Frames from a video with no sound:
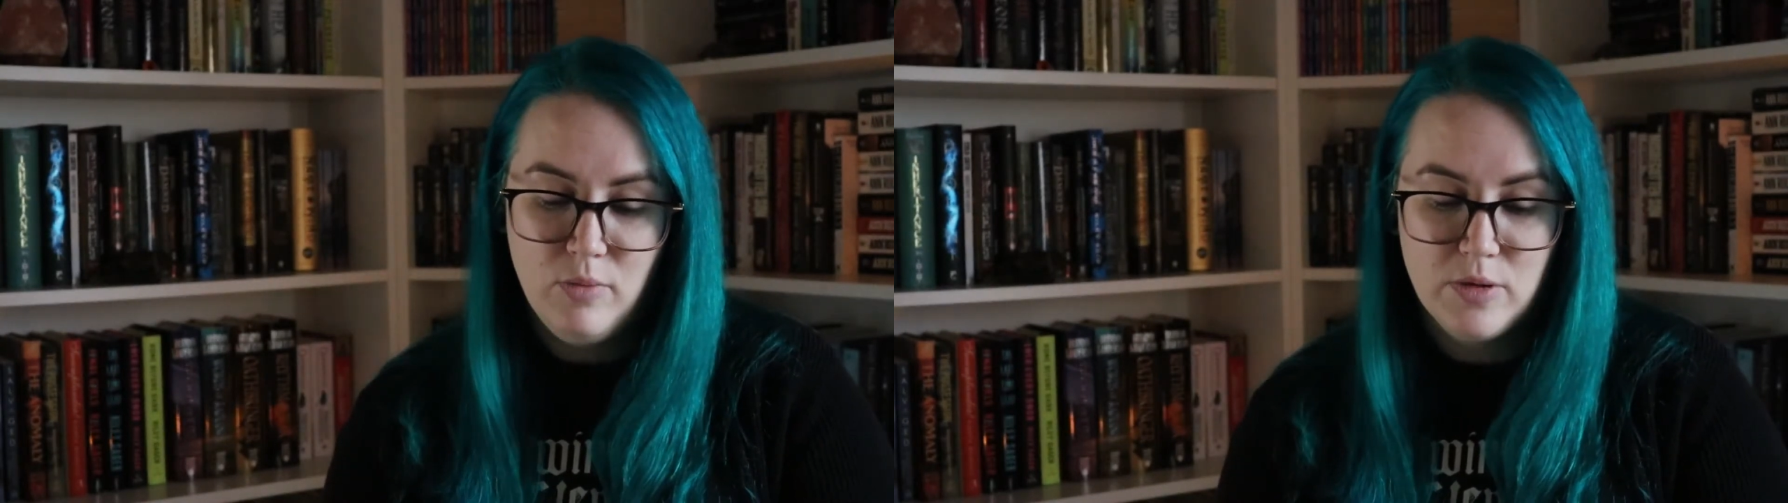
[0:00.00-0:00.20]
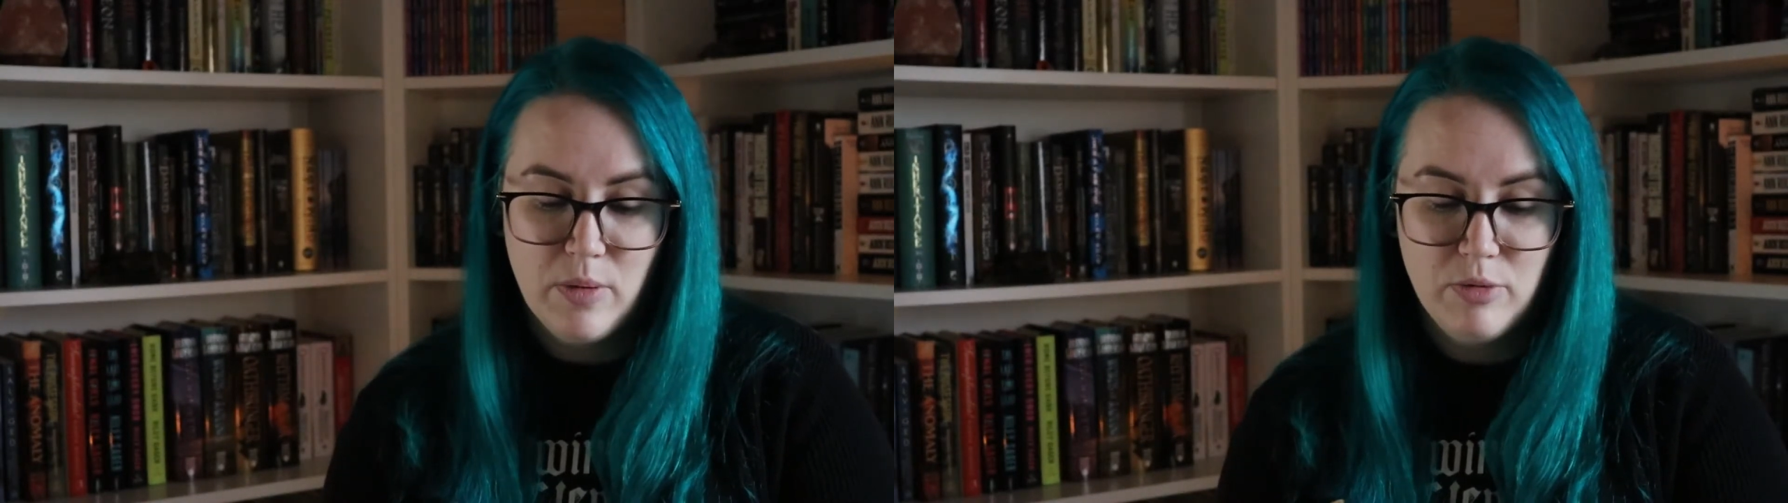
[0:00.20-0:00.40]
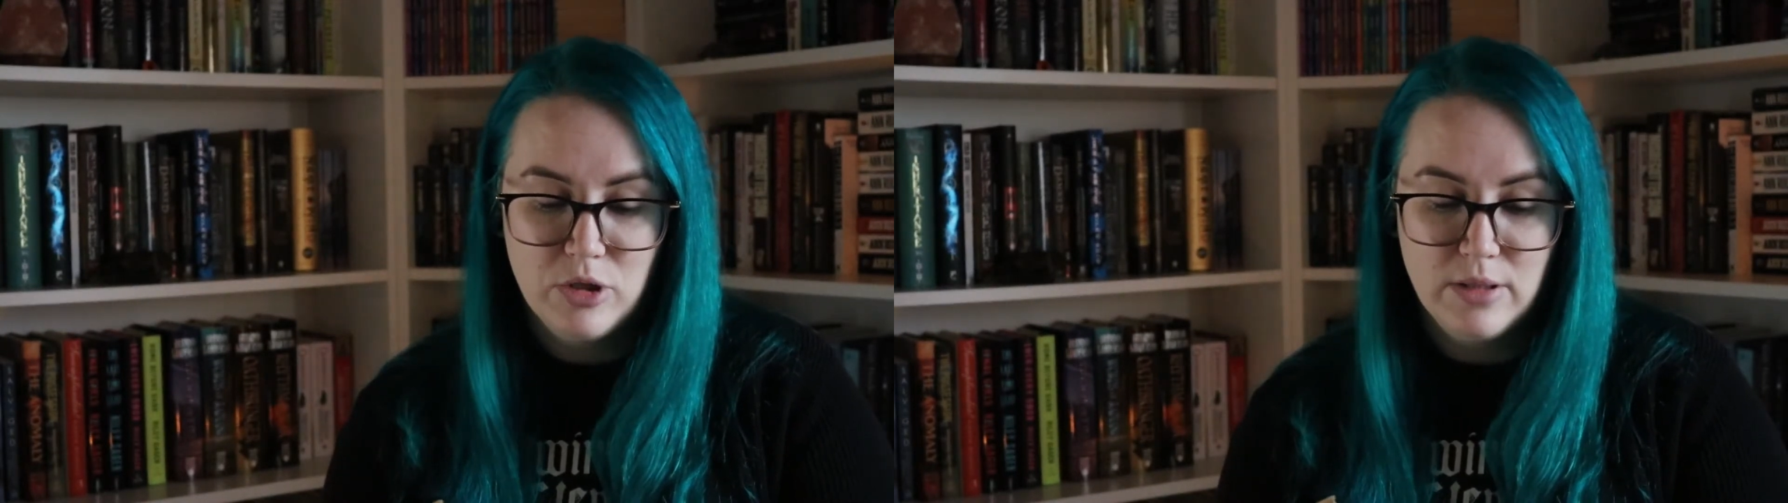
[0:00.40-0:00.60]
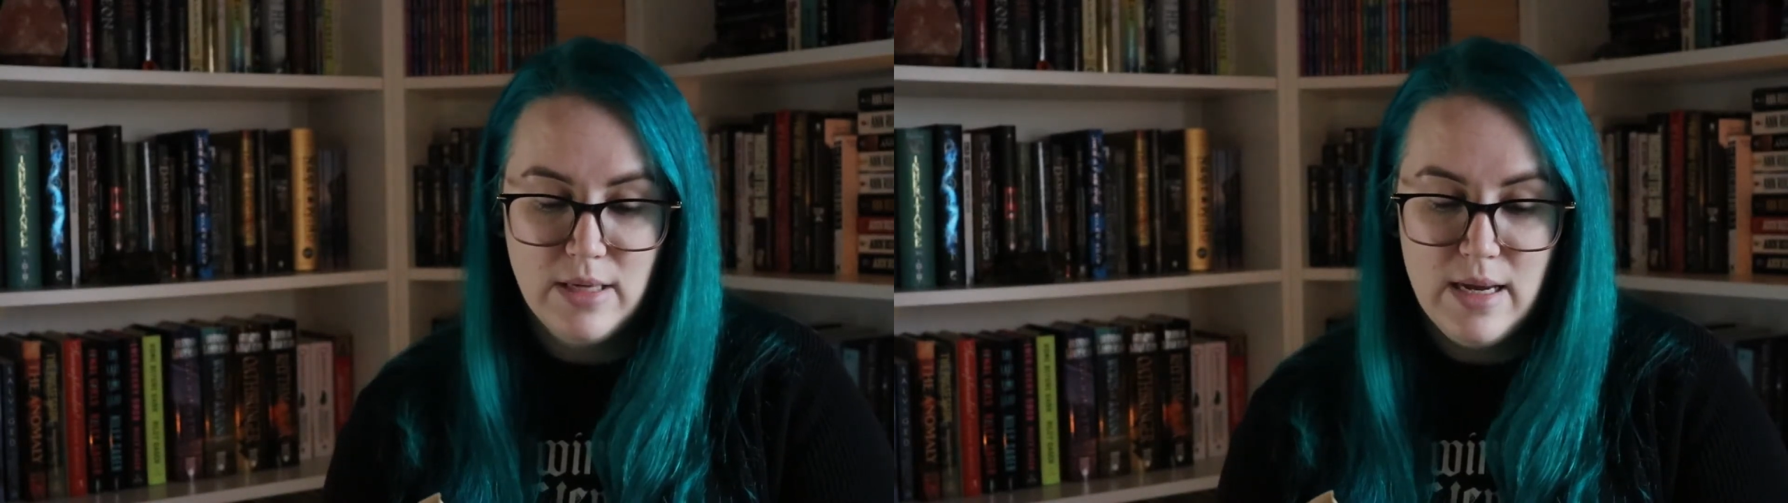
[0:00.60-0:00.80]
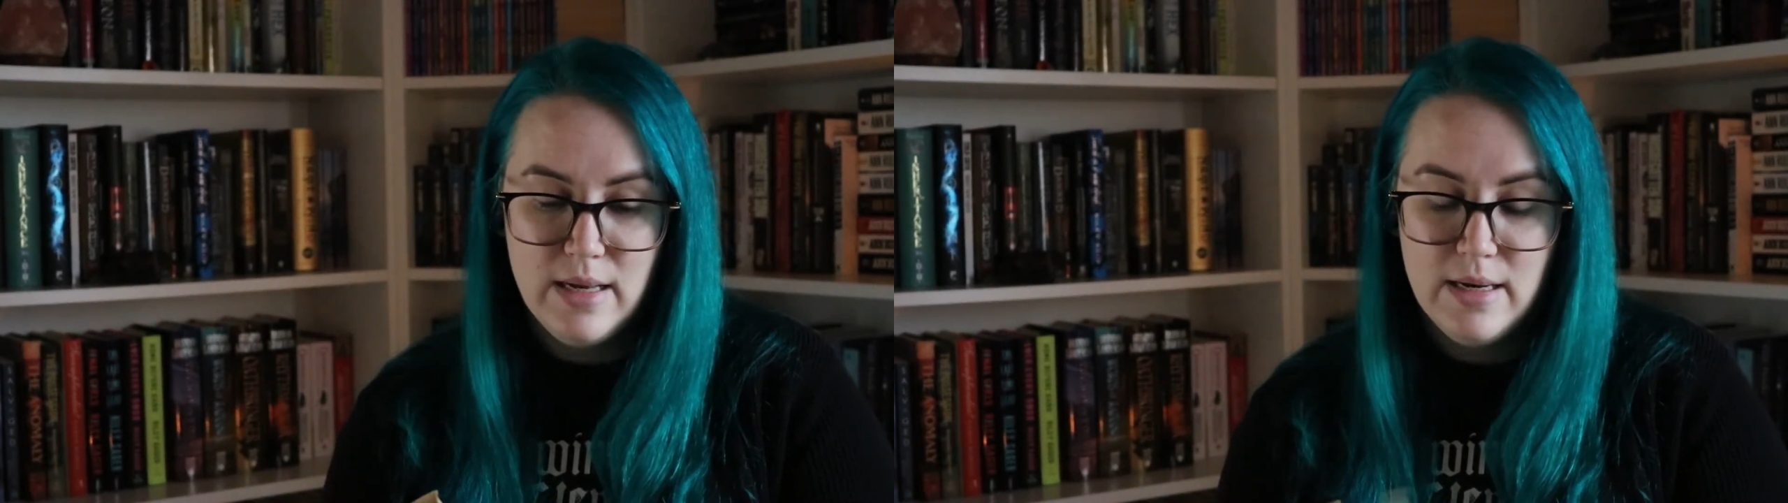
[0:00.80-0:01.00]
was published in the
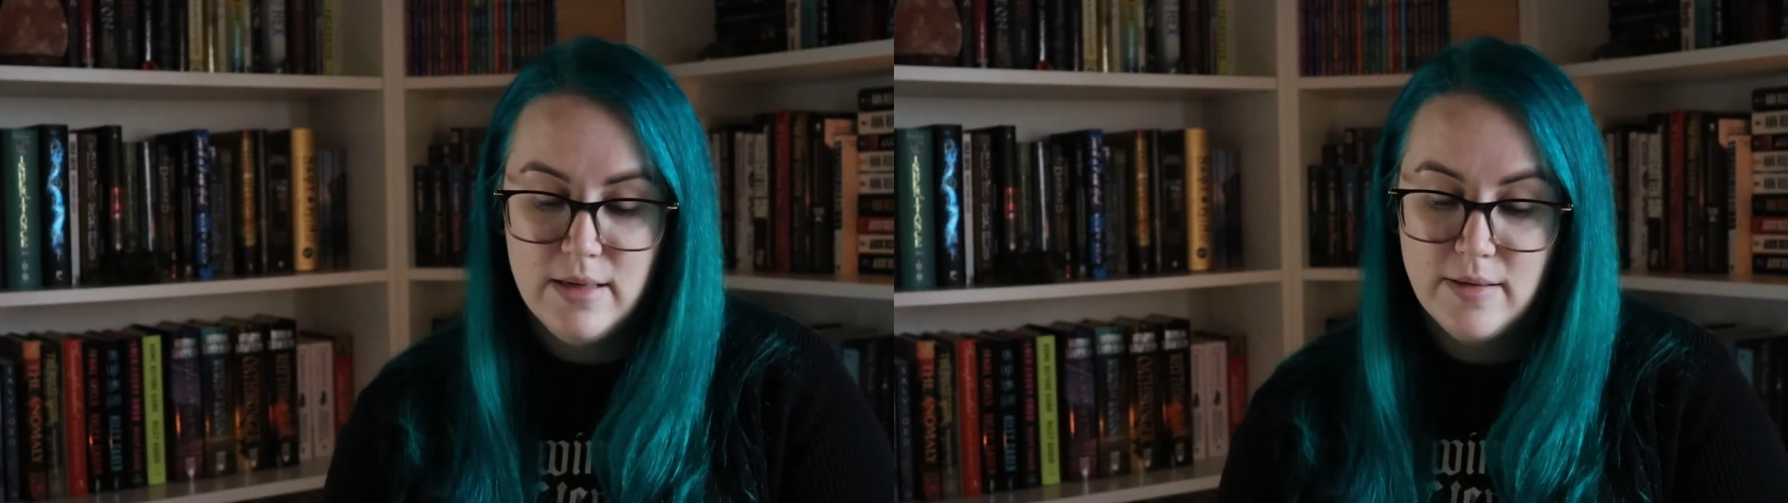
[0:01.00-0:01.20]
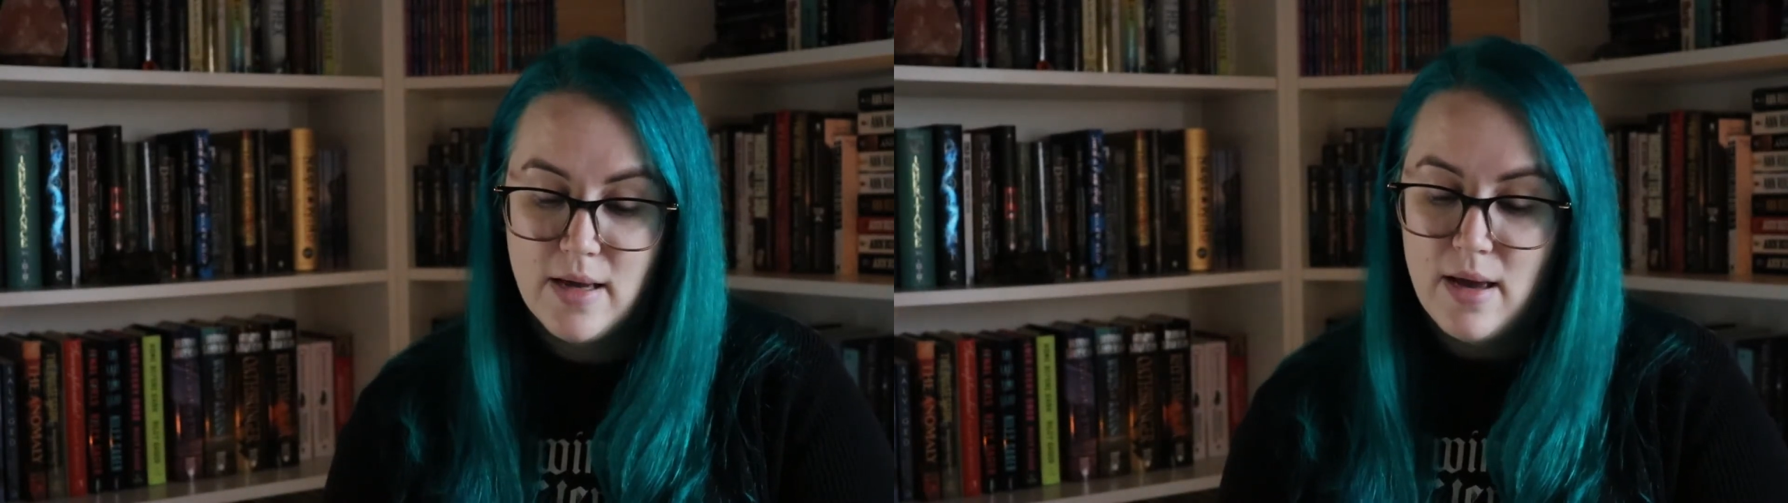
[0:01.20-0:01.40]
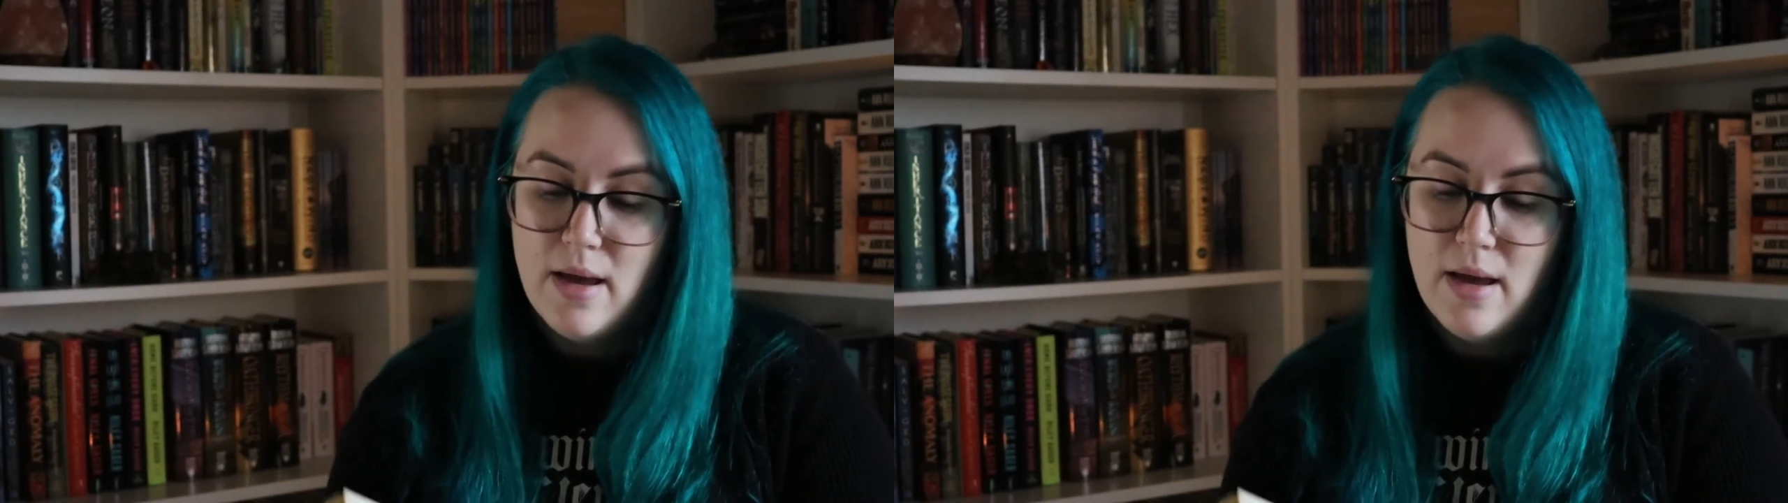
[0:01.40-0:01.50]
80s.